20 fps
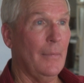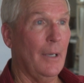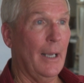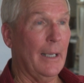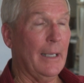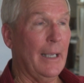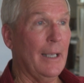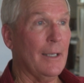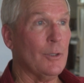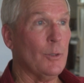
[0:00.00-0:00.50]

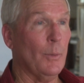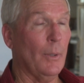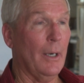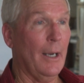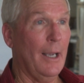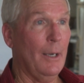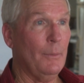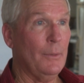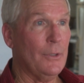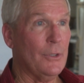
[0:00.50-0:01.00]
I guess what
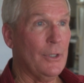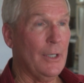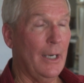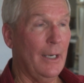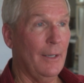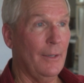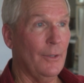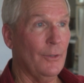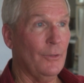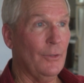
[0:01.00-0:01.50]
I would
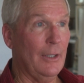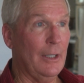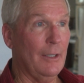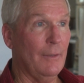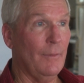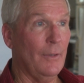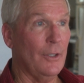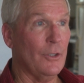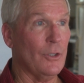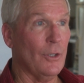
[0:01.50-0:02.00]
say to this
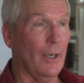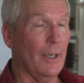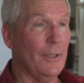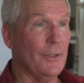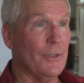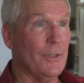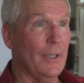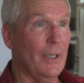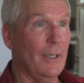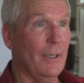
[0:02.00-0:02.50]
individual
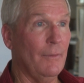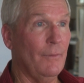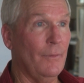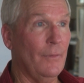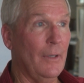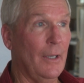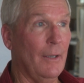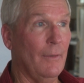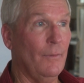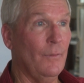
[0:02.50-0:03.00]
is that
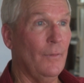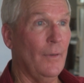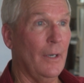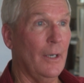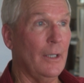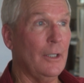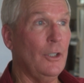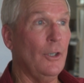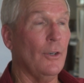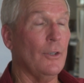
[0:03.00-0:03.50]
if, if uh,
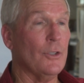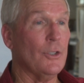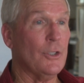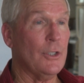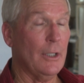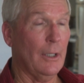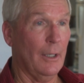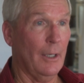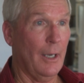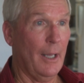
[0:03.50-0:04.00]
you're
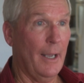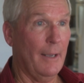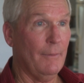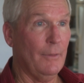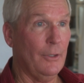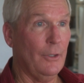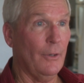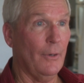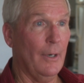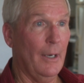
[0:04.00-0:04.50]
still alive
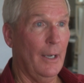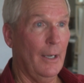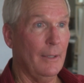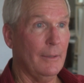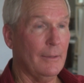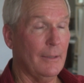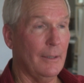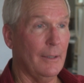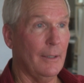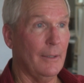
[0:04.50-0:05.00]
and you're
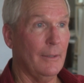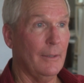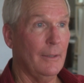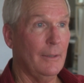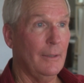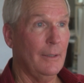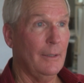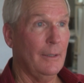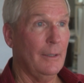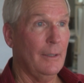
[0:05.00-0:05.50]
out there,
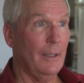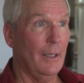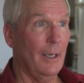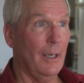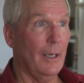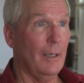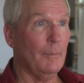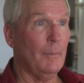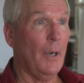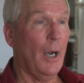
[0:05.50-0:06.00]

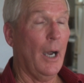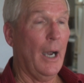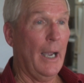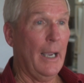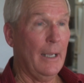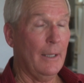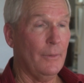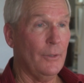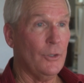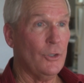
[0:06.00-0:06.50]
um,
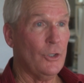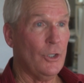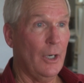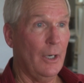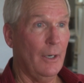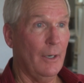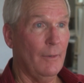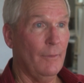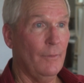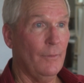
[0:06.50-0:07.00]
I and the
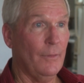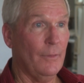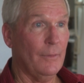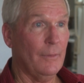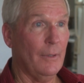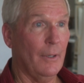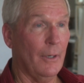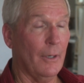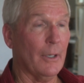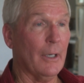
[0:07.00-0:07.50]
sheriff
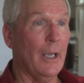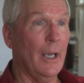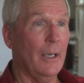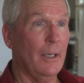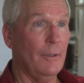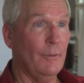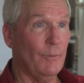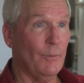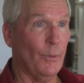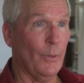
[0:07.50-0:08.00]
are
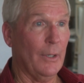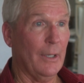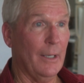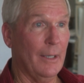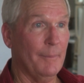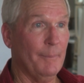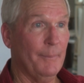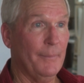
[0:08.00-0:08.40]
gunning for you.